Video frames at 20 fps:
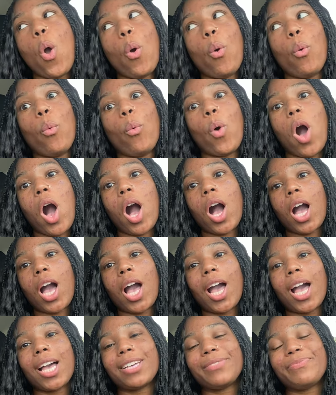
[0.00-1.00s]

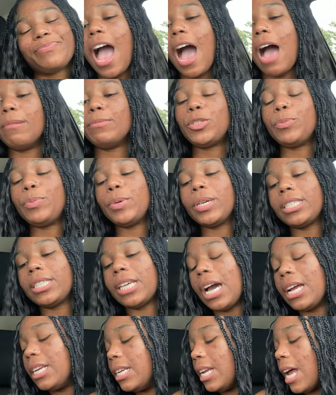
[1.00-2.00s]
Walk. I'm super
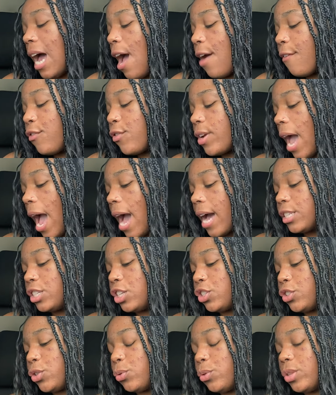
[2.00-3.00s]
excited. I've
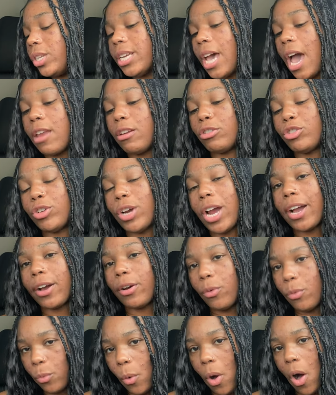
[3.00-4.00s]
reacted to the title track
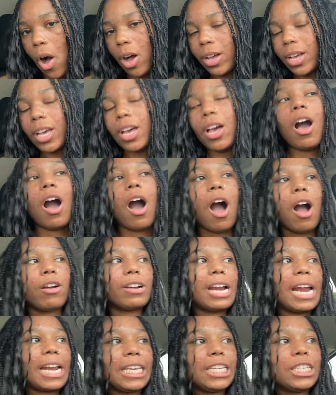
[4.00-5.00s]
Walk
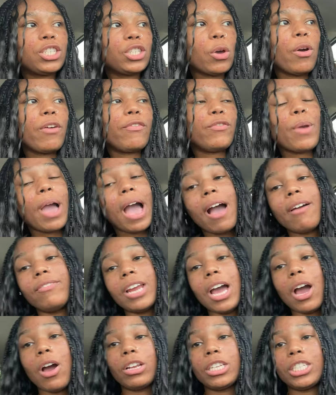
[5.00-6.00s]
already, so if you have
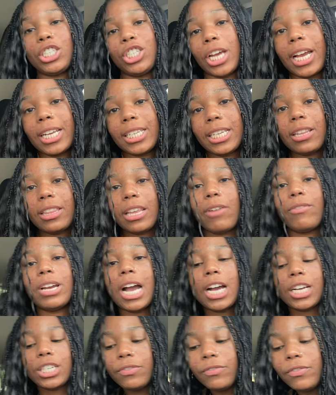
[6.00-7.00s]
not checked out that
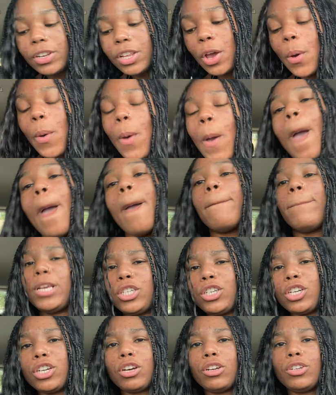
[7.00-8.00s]
reaction video, be
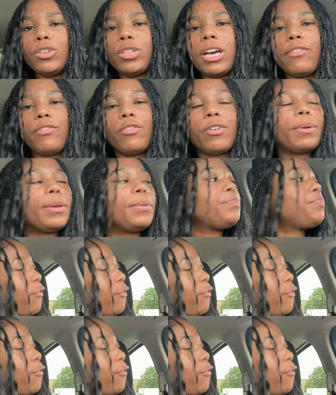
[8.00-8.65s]
sure to go do that for me